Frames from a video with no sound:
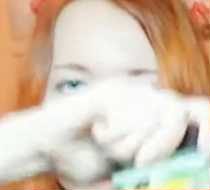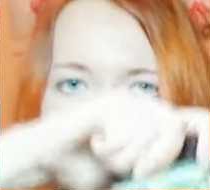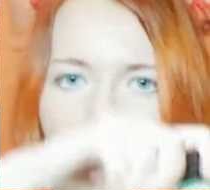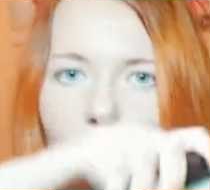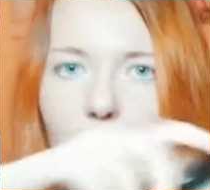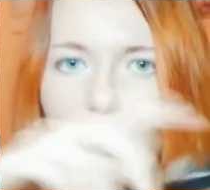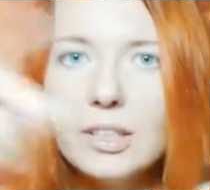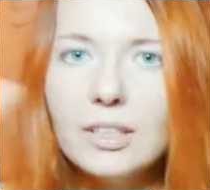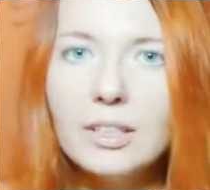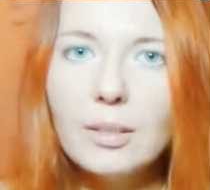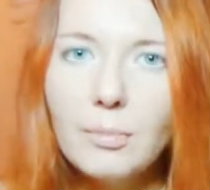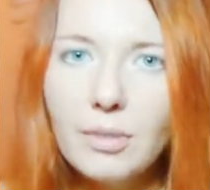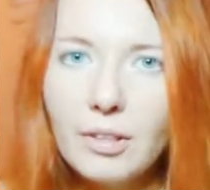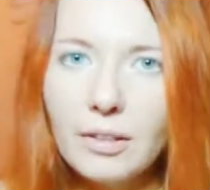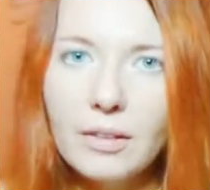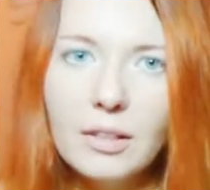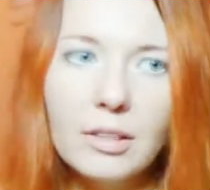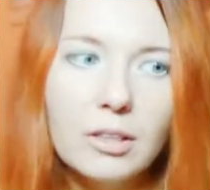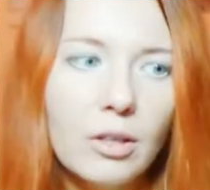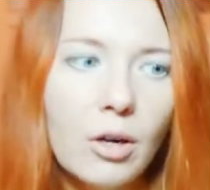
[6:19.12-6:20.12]
so it's
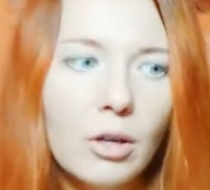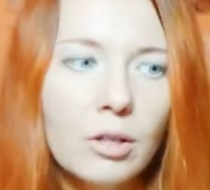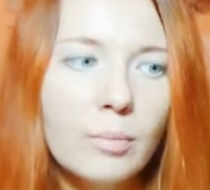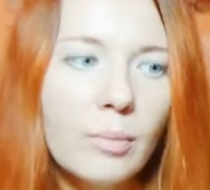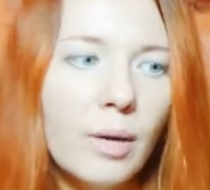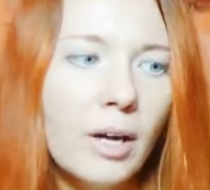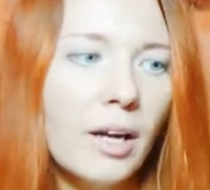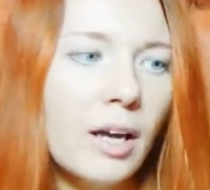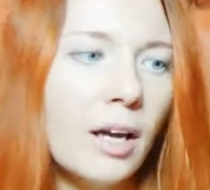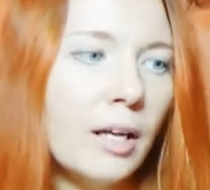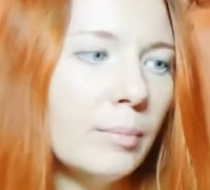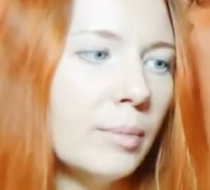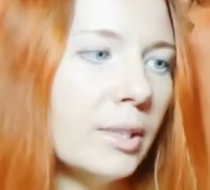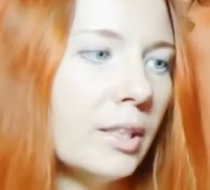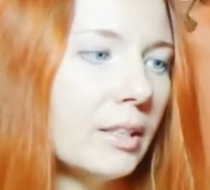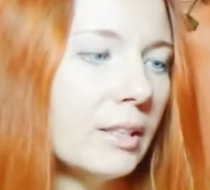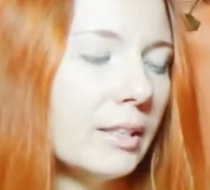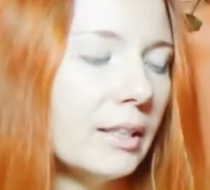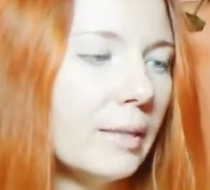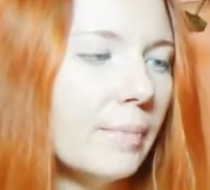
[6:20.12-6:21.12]
something that caught my eye
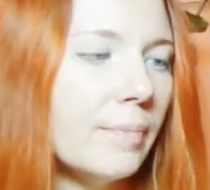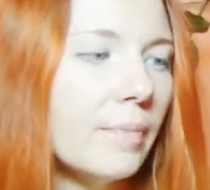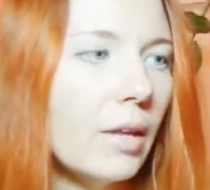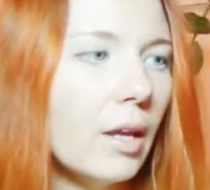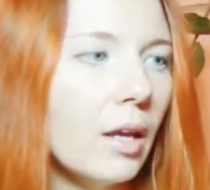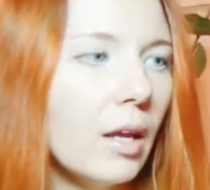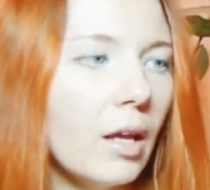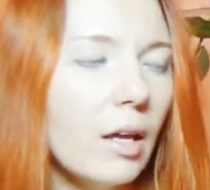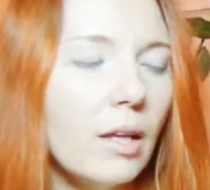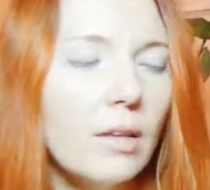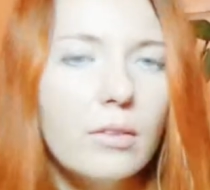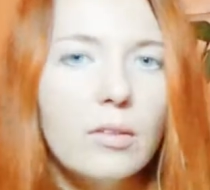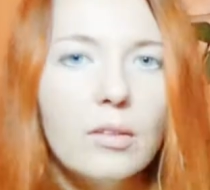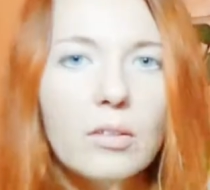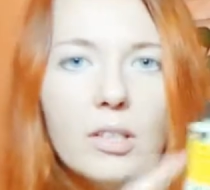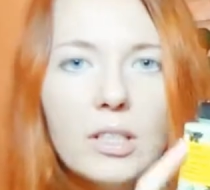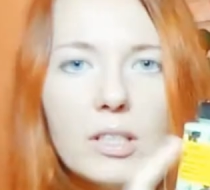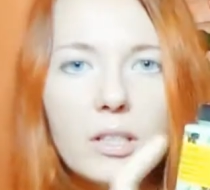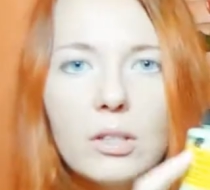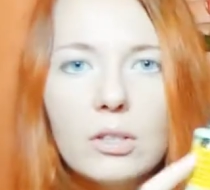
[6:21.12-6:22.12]
immediately.
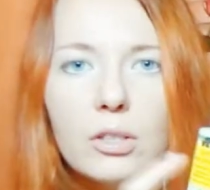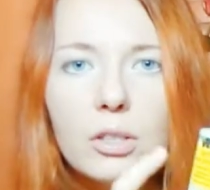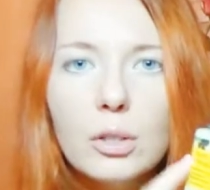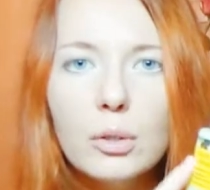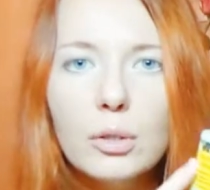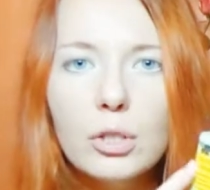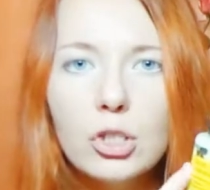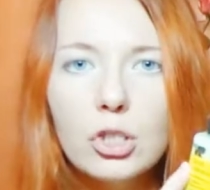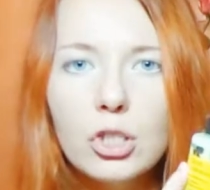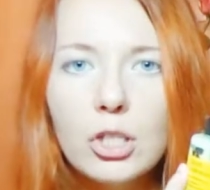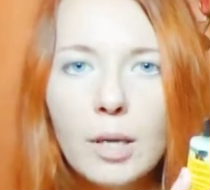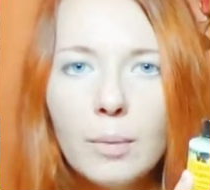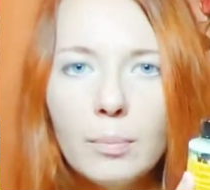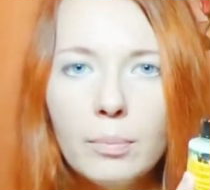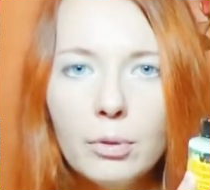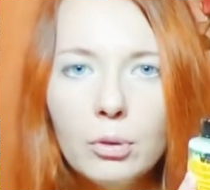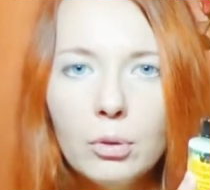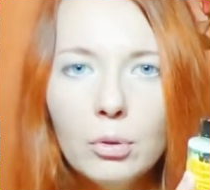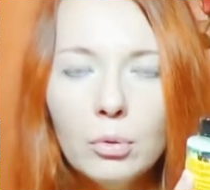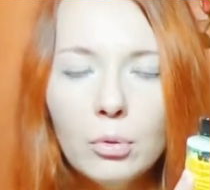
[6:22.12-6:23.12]
There is also a
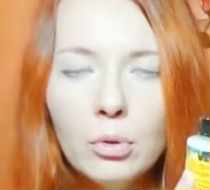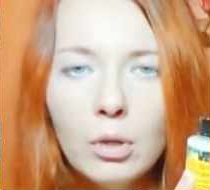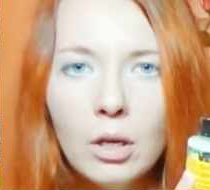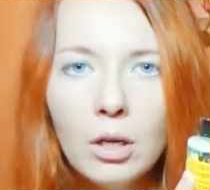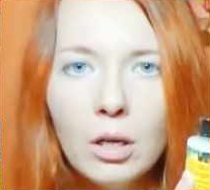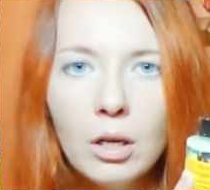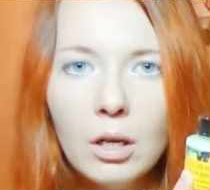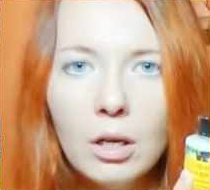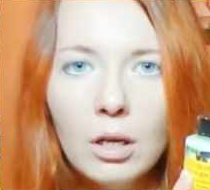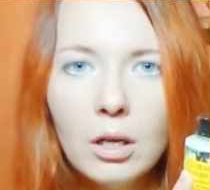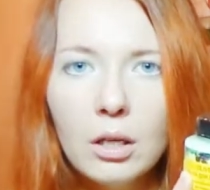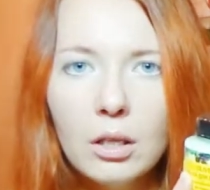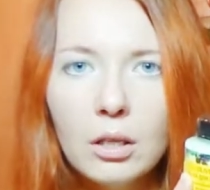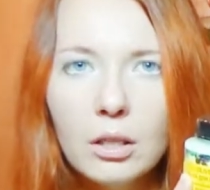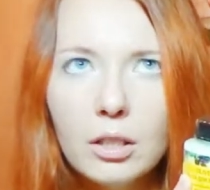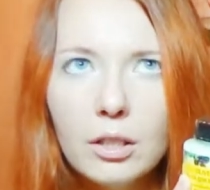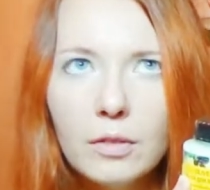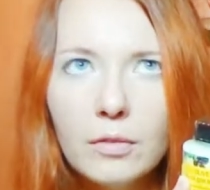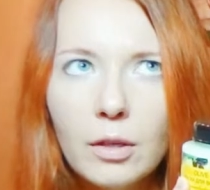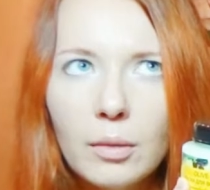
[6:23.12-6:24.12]
shampoo,
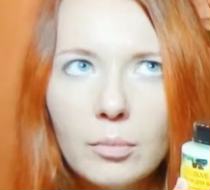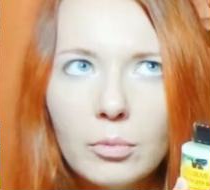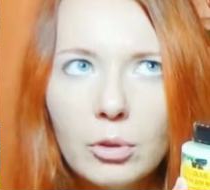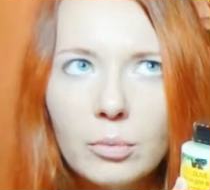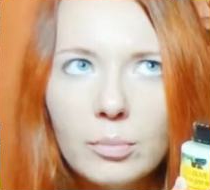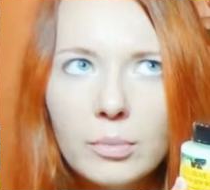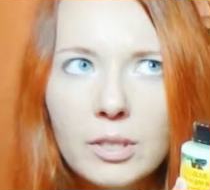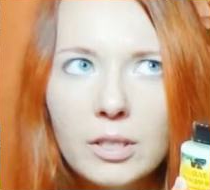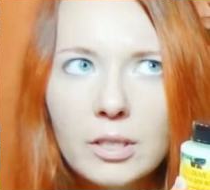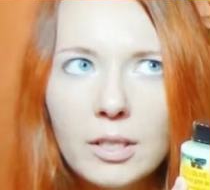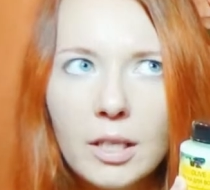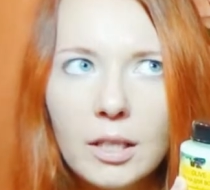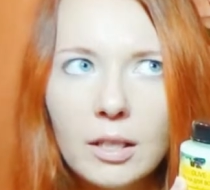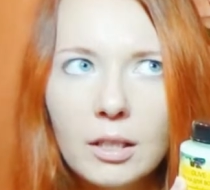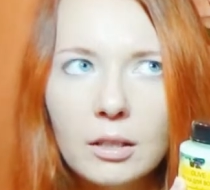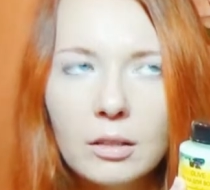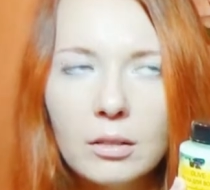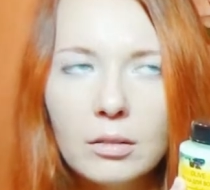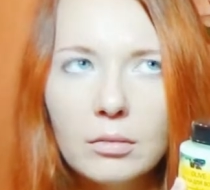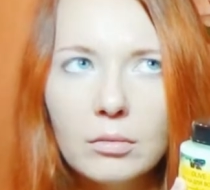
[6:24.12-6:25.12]
if I'm not
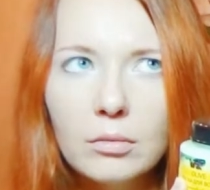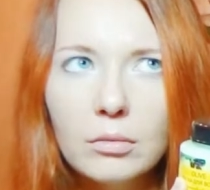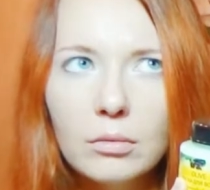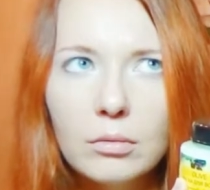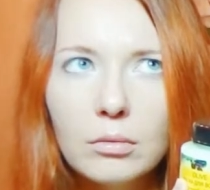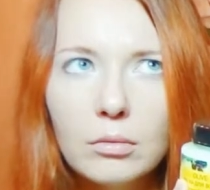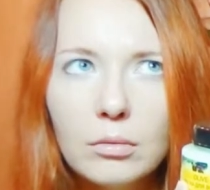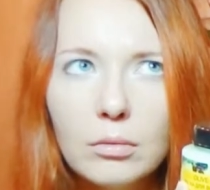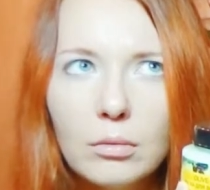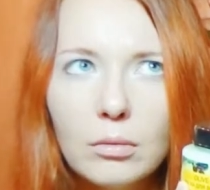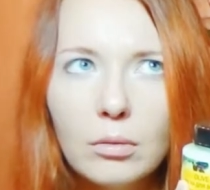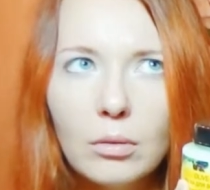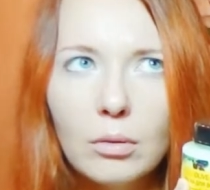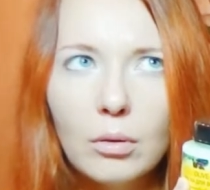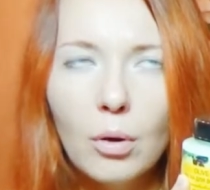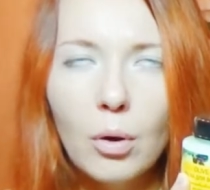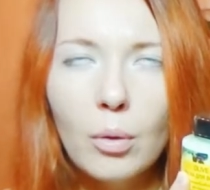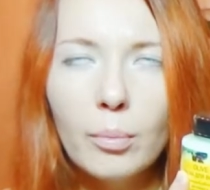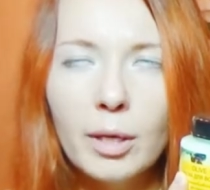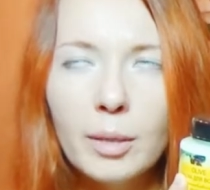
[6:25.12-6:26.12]
mistaken,
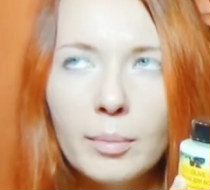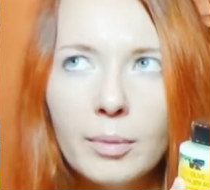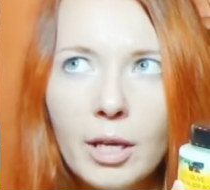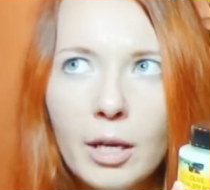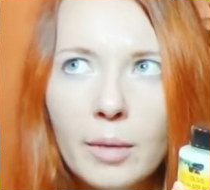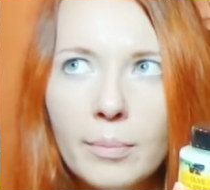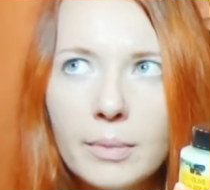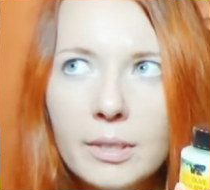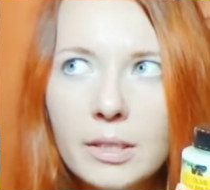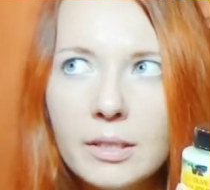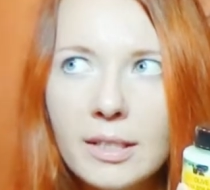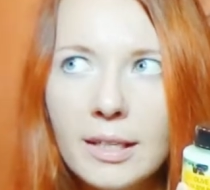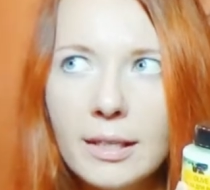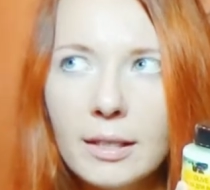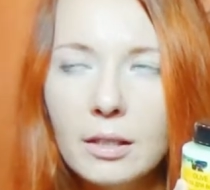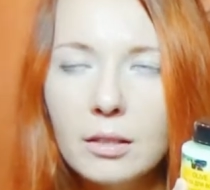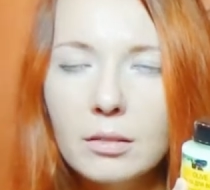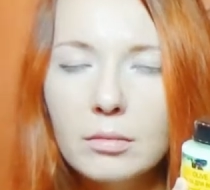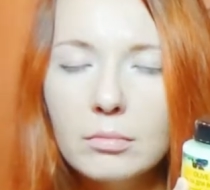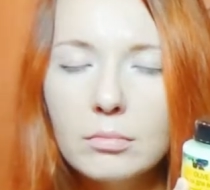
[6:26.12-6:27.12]
or maybe I'm
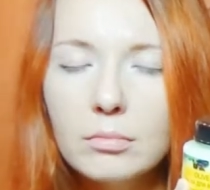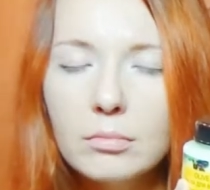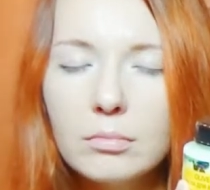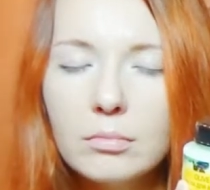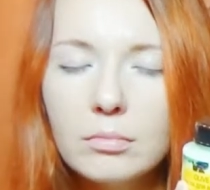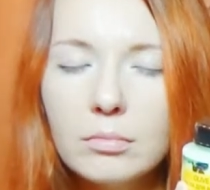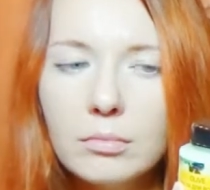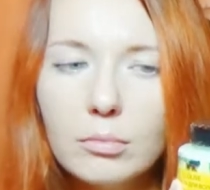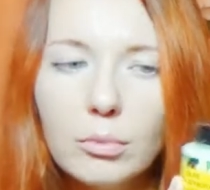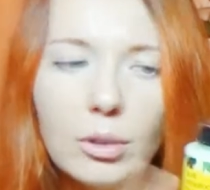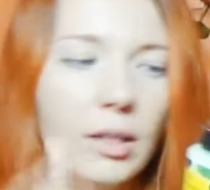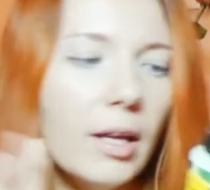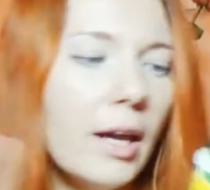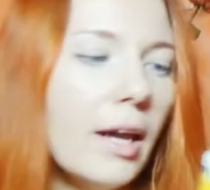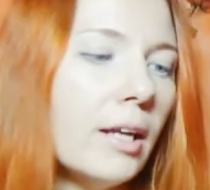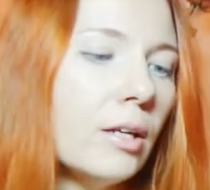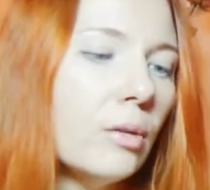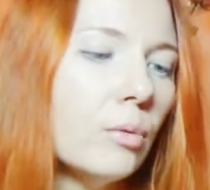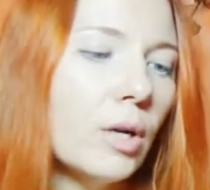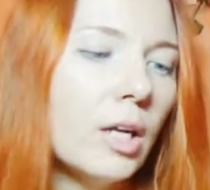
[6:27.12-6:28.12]
mistaken. Well,
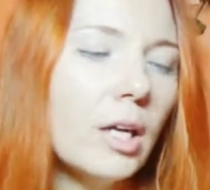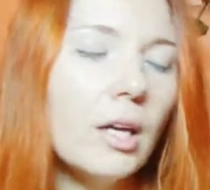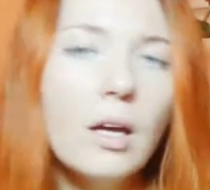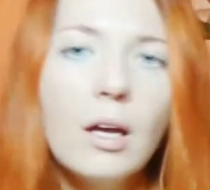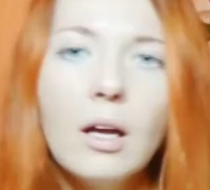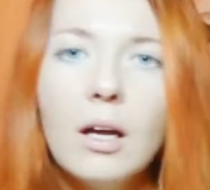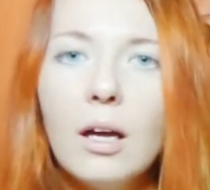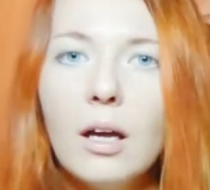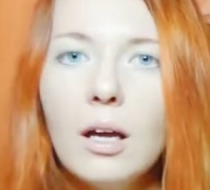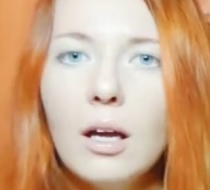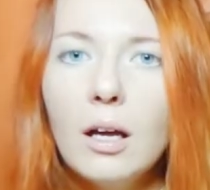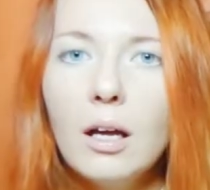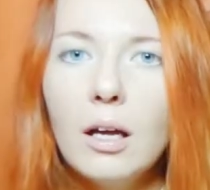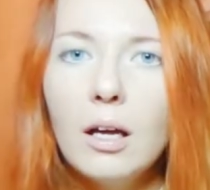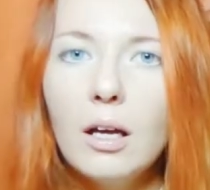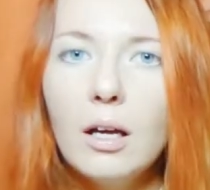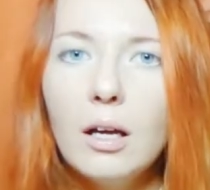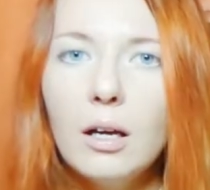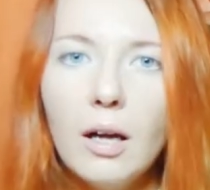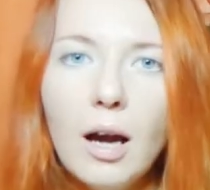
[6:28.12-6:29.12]
anyway,
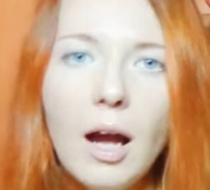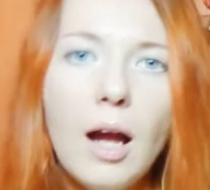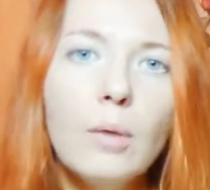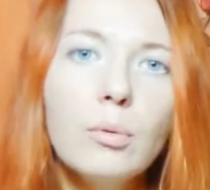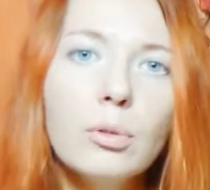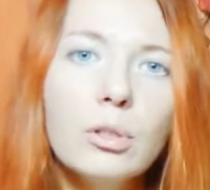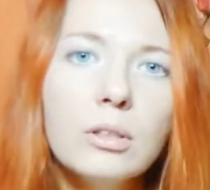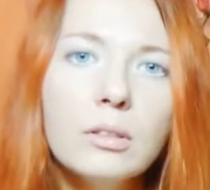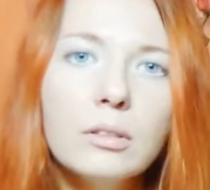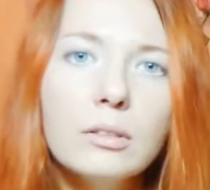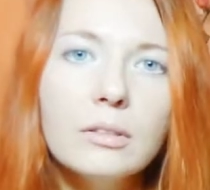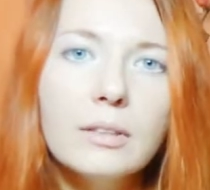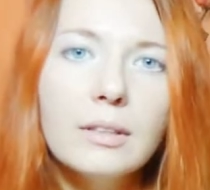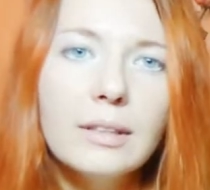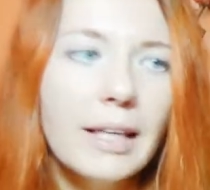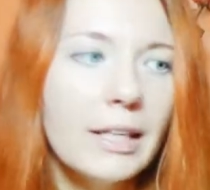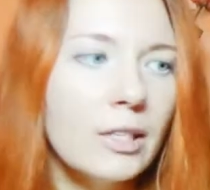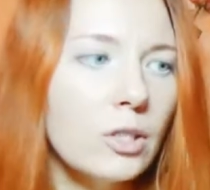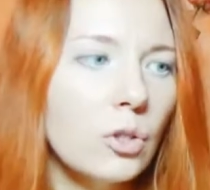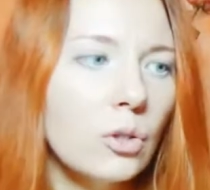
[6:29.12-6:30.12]
I will
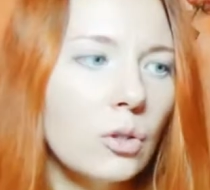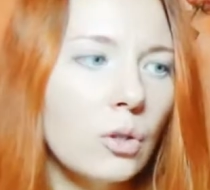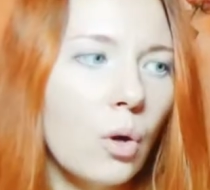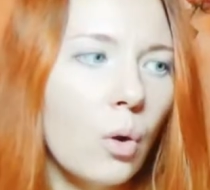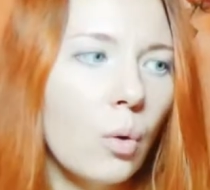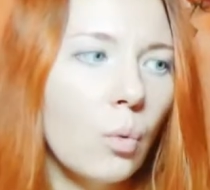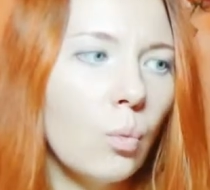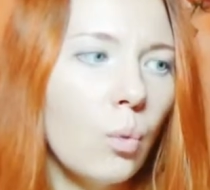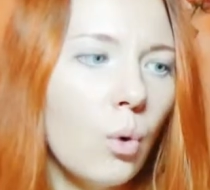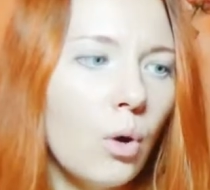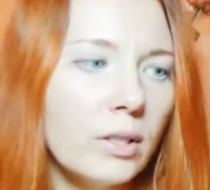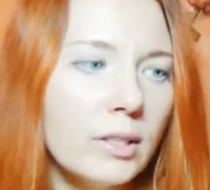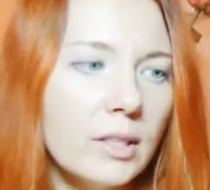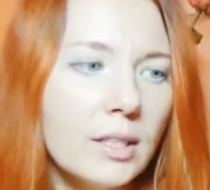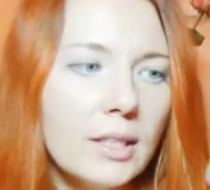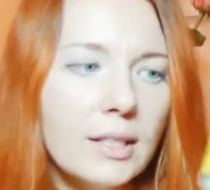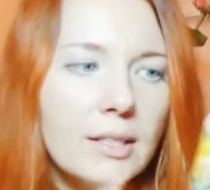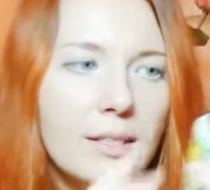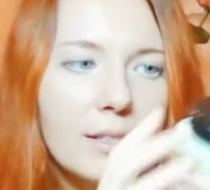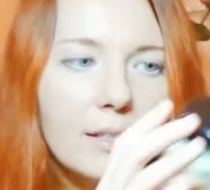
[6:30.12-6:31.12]
let you know
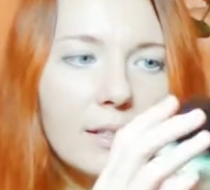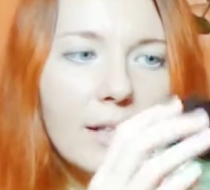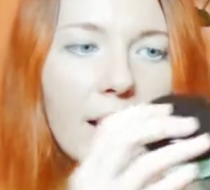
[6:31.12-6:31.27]
what it's